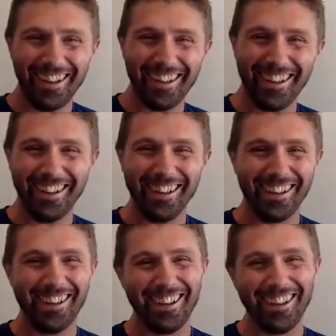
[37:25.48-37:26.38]

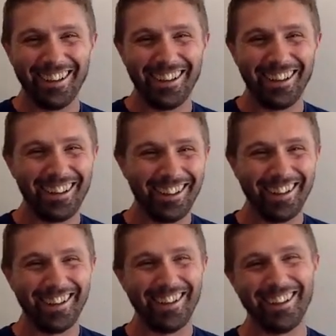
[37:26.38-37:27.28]

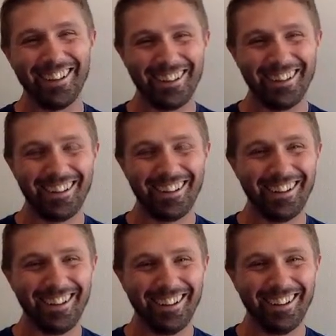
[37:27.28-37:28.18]

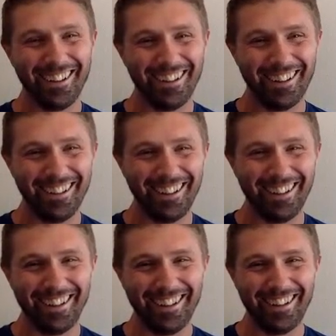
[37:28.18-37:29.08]

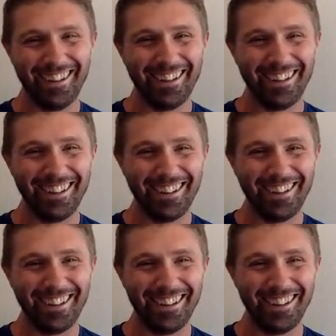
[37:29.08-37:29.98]

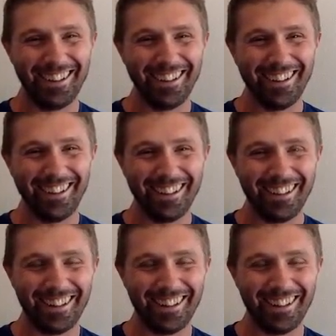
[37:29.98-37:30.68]
[no speech]